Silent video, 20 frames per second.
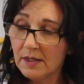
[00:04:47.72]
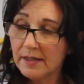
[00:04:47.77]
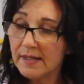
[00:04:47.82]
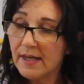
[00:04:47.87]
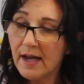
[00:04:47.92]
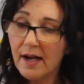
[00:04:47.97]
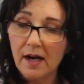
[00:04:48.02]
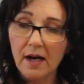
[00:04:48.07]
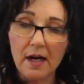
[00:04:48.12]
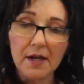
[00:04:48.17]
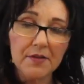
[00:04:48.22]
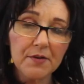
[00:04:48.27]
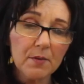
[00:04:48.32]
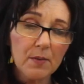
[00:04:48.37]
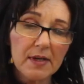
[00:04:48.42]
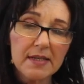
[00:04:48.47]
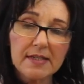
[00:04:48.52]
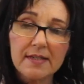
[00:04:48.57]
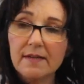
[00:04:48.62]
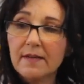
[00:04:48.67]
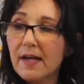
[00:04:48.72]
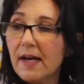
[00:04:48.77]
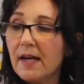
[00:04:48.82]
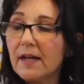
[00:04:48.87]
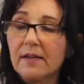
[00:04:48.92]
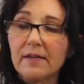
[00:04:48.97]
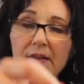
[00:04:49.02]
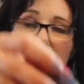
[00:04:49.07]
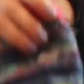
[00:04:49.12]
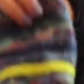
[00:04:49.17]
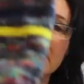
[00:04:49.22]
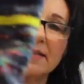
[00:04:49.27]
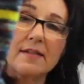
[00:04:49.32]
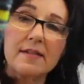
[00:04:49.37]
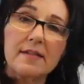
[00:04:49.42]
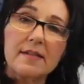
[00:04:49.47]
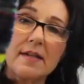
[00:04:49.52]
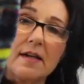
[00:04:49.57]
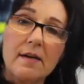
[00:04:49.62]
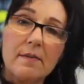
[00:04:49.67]
yeah, otherwise than that,
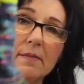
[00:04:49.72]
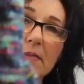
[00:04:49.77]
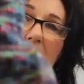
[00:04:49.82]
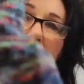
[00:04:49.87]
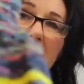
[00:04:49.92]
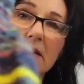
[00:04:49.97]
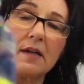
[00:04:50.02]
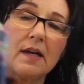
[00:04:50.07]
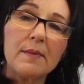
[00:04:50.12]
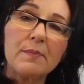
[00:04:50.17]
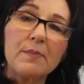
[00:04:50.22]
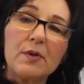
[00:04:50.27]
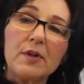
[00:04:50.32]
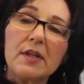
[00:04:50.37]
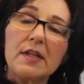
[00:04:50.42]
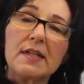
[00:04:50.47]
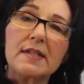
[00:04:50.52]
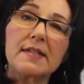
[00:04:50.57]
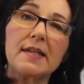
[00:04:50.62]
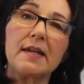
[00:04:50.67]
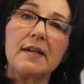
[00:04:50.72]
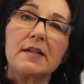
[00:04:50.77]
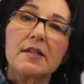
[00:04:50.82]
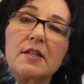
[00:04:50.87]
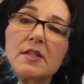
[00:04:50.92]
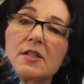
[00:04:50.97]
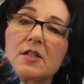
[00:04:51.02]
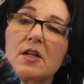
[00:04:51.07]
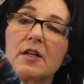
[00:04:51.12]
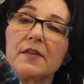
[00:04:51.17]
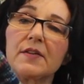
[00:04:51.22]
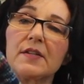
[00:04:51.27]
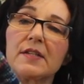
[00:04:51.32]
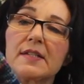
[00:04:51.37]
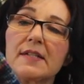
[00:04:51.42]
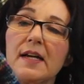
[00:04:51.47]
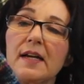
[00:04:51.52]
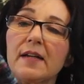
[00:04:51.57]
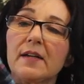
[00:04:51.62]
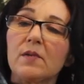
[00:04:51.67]
that's I'm pretty excited to start the
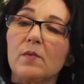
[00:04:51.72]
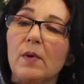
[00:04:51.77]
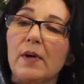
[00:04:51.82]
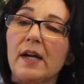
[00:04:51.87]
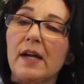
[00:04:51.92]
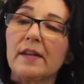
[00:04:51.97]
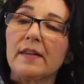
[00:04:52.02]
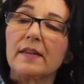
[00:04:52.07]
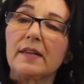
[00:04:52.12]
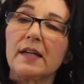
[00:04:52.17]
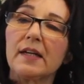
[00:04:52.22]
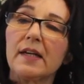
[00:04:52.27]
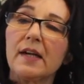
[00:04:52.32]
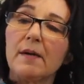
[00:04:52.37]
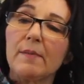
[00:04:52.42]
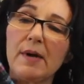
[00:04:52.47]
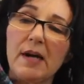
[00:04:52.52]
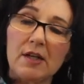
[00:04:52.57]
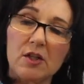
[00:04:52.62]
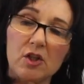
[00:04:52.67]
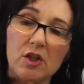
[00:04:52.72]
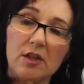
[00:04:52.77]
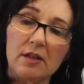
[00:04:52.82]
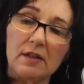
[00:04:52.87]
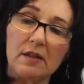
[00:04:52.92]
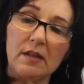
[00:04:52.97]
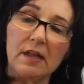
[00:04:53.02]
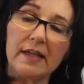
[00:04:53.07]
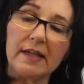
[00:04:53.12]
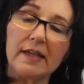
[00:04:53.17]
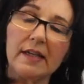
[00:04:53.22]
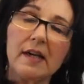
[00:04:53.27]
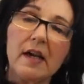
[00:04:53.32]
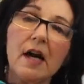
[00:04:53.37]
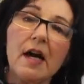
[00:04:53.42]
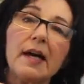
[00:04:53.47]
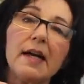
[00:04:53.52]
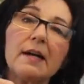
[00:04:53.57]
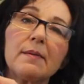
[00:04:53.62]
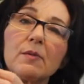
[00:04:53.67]
second one. I think I'm actually going to like it.
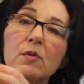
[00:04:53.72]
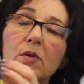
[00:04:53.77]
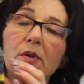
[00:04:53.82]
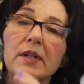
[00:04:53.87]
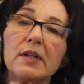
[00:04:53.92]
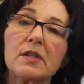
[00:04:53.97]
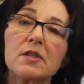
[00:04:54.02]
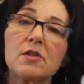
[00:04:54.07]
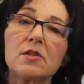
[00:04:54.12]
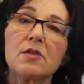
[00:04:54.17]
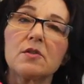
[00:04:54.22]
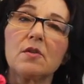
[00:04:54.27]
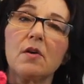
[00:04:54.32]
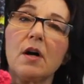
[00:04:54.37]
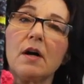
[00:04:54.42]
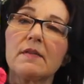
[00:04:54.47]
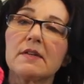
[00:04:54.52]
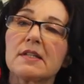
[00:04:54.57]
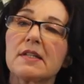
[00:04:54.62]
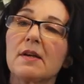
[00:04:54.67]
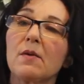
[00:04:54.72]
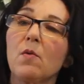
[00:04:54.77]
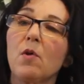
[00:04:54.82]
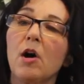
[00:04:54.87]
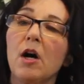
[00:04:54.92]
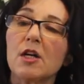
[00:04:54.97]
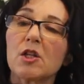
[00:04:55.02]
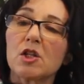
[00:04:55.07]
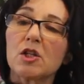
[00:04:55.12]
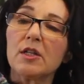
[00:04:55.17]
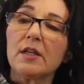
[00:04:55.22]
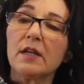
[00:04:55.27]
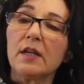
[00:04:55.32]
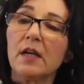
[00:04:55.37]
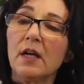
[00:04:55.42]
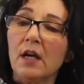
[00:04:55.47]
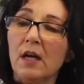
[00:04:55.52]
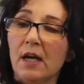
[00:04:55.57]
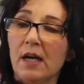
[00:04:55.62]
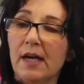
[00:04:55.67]
I am going to obviously wash it
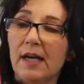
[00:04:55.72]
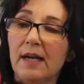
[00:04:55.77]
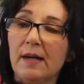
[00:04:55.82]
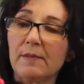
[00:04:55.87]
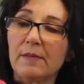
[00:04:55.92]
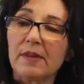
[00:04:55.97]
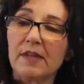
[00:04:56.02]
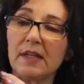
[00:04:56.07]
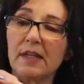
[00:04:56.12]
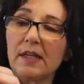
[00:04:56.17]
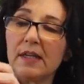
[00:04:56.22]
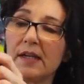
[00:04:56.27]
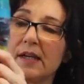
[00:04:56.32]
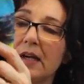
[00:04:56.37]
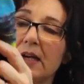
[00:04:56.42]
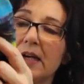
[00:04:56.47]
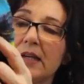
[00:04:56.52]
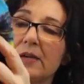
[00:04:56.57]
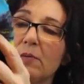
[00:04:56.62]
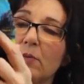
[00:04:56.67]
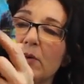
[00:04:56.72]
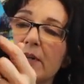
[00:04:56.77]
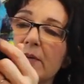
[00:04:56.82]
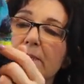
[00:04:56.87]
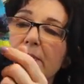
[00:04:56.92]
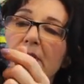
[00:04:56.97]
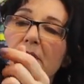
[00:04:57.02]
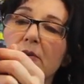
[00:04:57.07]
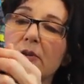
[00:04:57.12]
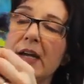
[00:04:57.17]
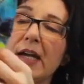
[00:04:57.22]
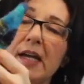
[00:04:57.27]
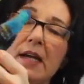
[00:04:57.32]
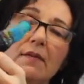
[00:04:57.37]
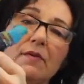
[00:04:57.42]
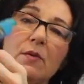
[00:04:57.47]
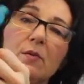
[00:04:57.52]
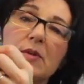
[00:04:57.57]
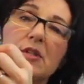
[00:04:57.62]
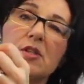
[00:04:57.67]
and I'm thinking it would be
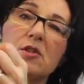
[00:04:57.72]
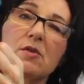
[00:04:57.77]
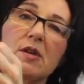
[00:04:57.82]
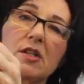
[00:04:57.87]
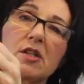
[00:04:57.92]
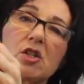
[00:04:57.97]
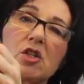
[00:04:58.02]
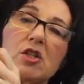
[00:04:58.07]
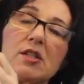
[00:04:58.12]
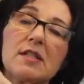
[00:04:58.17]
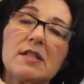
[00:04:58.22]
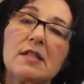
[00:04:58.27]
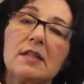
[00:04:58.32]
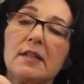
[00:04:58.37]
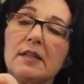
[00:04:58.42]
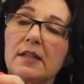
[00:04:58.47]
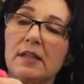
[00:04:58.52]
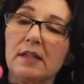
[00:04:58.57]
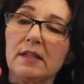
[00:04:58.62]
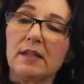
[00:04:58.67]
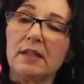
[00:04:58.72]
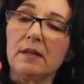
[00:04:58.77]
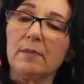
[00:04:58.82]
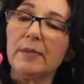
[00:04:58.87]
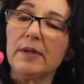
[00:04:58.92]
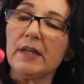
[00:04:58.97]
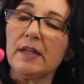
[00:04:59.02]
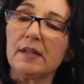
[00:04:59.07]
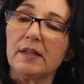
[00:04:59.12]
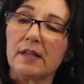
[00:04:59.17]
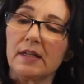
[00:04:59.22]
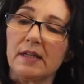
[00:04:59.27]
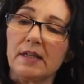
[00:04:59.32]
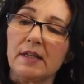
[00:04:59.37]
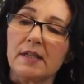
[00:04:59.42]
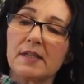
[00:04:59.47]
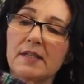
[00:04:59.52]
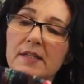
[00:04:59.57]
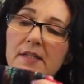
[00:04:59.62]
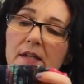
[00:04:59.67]
okay if it would stretch just a little bit.
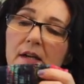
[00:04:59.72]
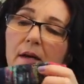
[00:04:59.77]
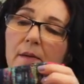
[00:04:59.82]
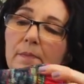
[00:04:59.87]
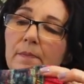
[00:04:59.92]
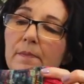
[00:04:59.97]
It is